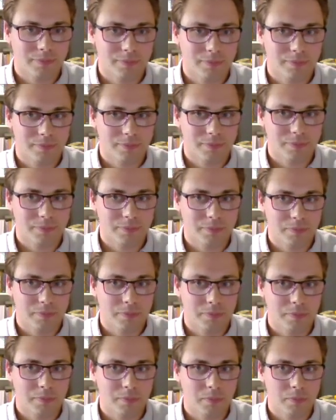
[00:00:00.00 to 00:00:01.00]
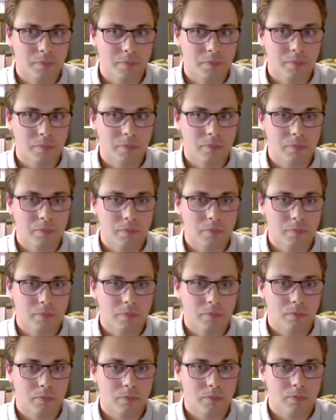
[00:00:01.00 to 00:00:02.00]

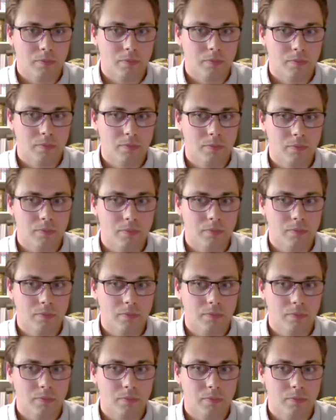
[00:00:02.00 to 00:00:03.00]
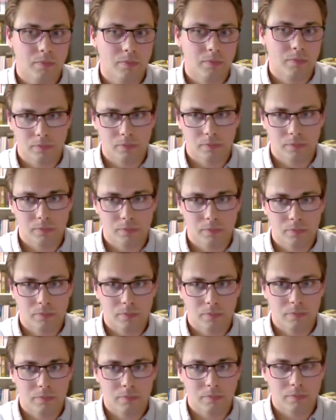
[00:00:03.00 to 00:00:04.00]

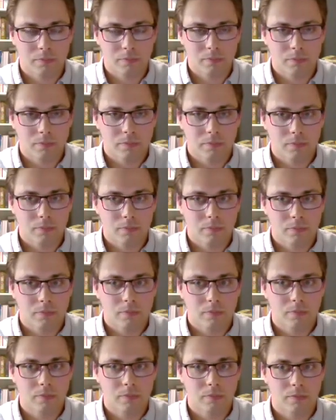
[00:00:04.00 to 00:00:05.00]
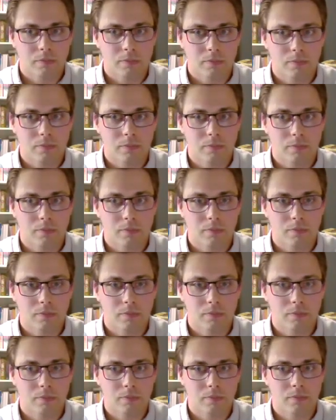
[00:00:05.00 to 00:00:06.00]

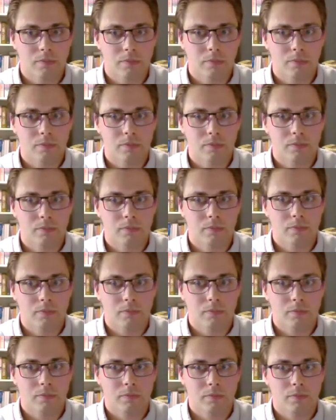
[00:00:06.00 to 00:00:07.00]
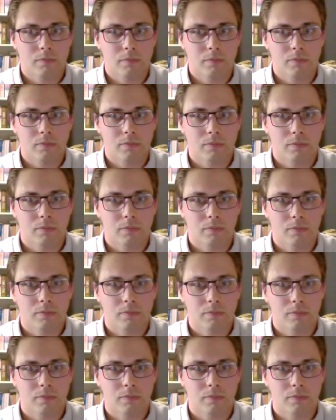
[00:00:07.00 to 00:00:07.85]
[no speech]